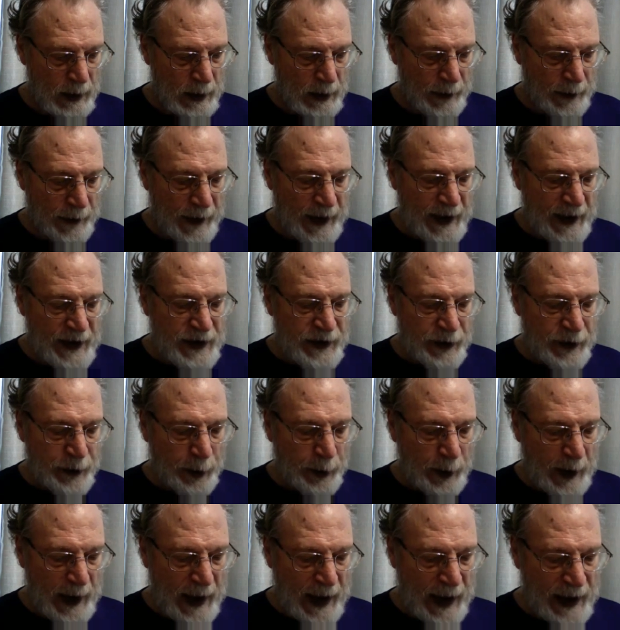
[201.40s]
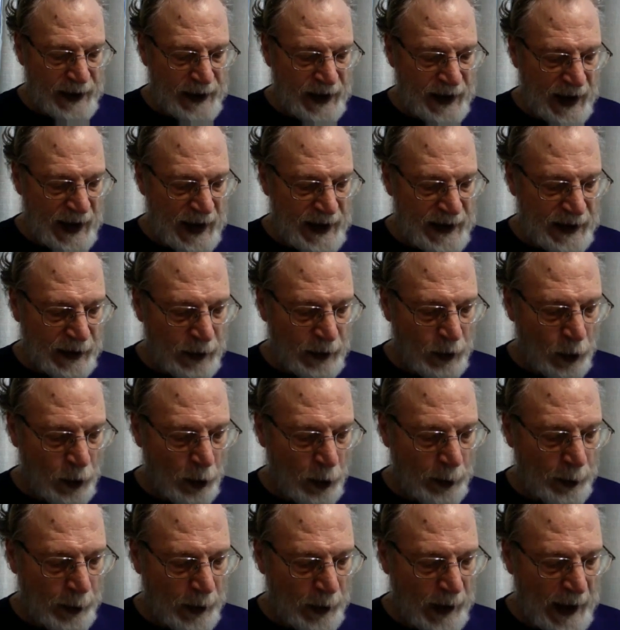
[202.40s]
These 3 essays
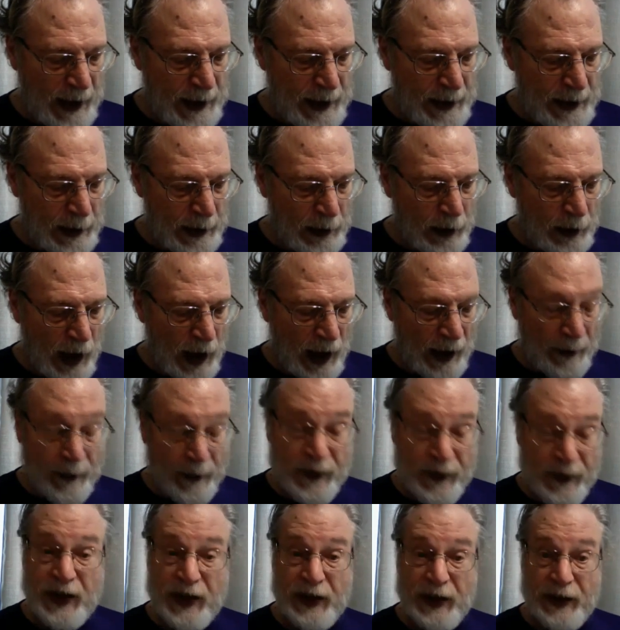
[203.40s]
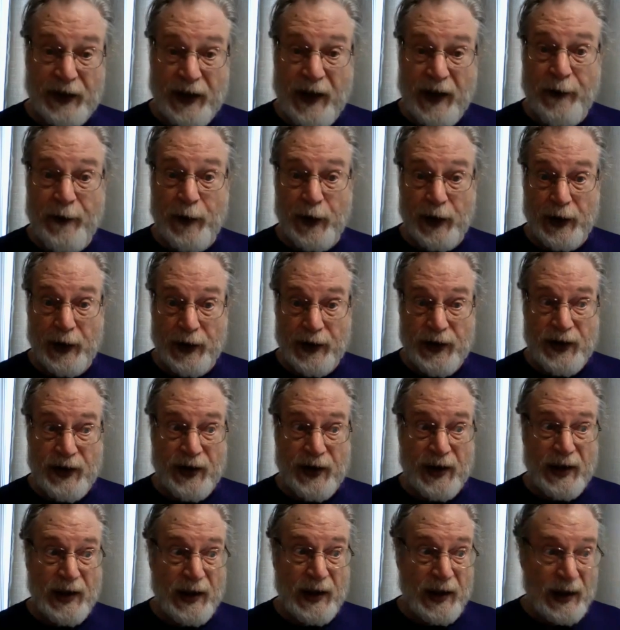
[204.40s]
incorporate a lot of
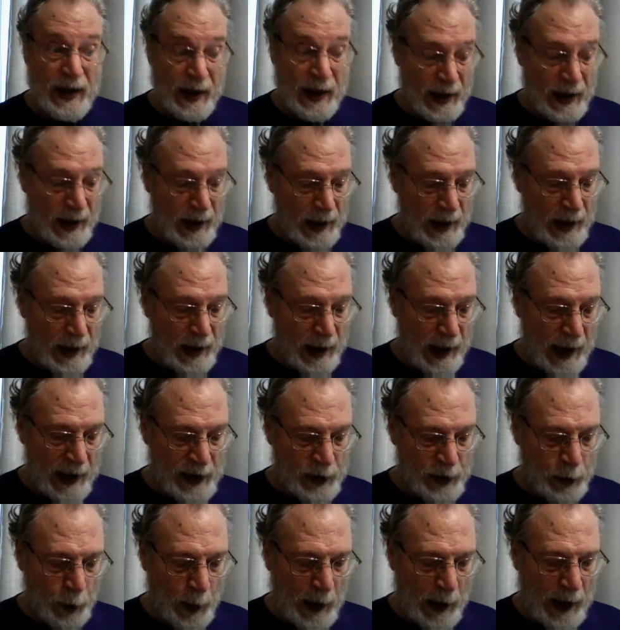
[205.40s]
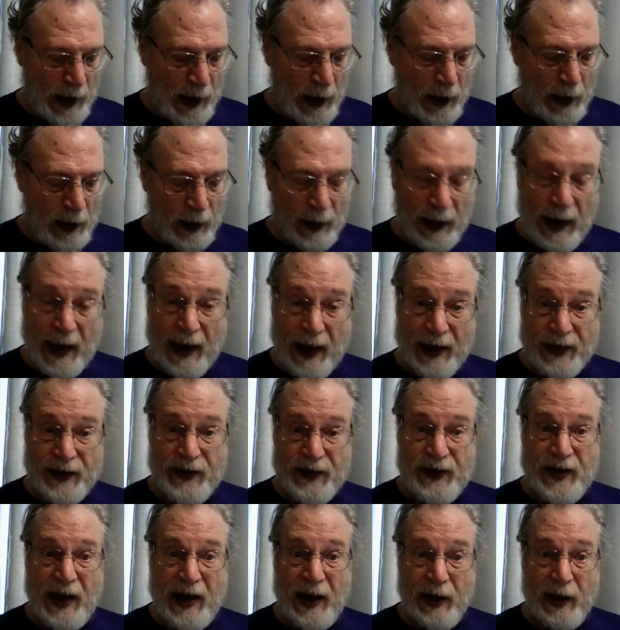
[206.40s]
significance as well
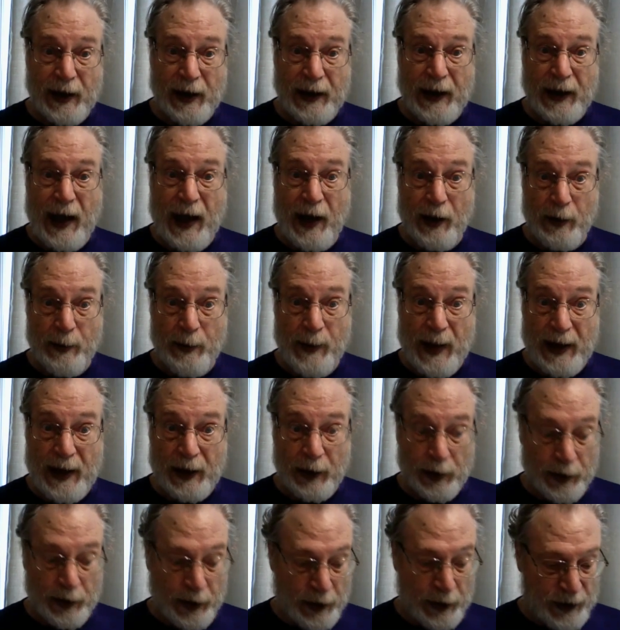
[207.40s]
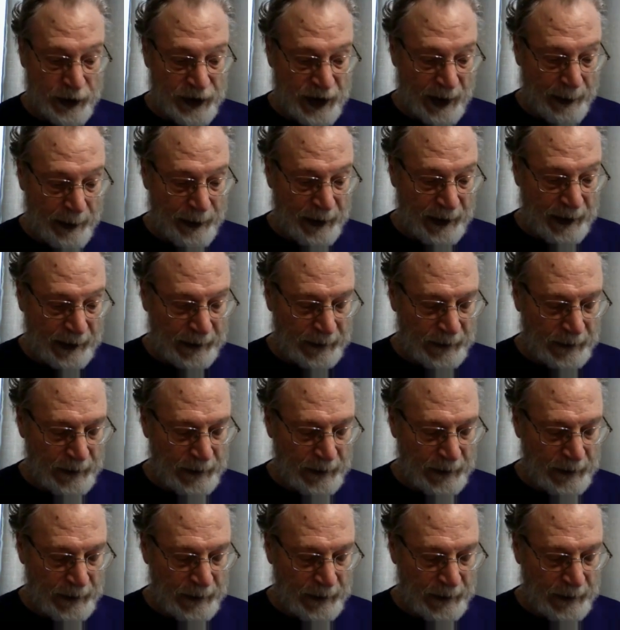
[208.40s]
as telling how to make or do something.